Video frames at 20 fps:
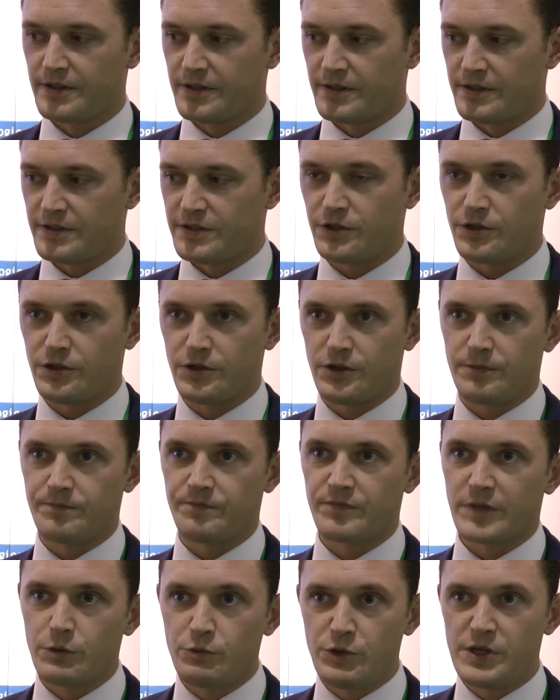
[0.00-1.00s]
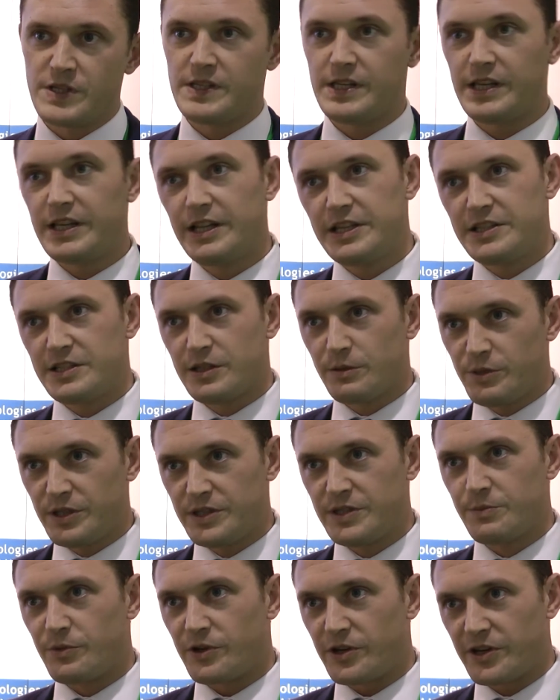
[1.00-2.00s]
So we see a little bit
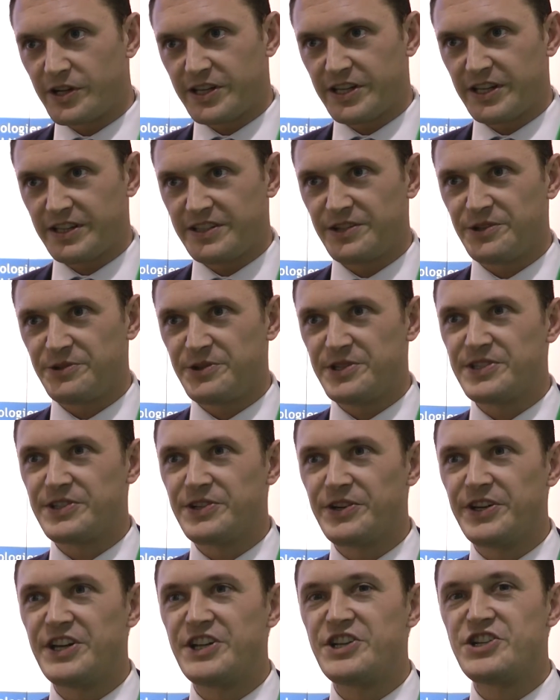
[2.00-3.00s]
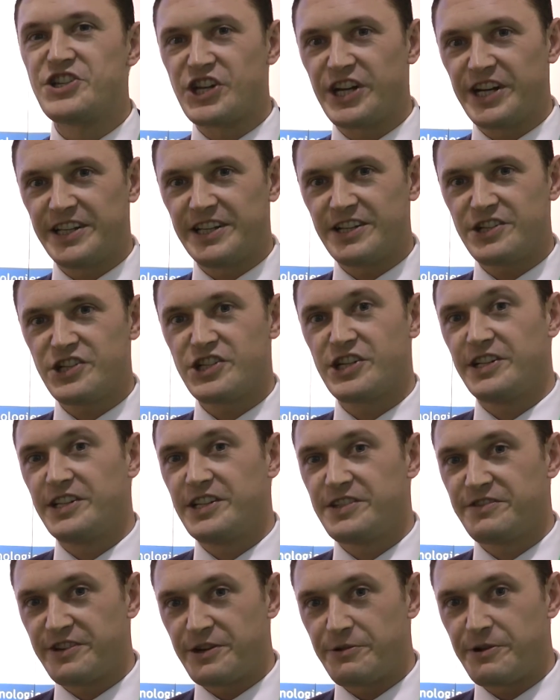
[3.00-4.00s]
the market, how it's going in China. China
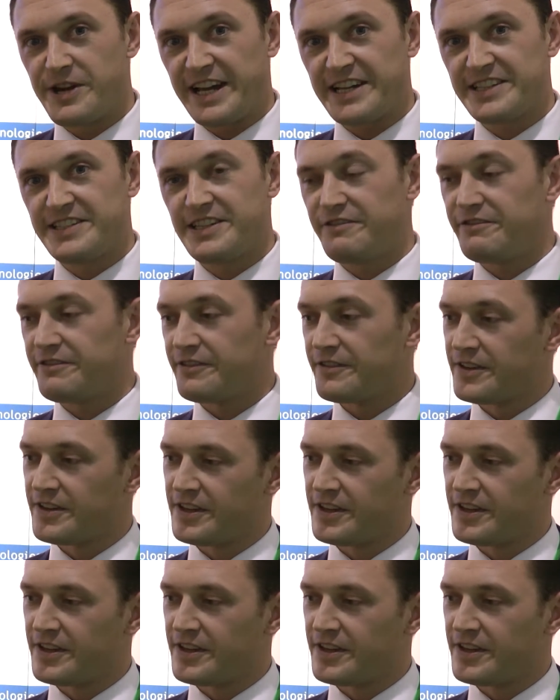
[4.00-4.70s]
is very active.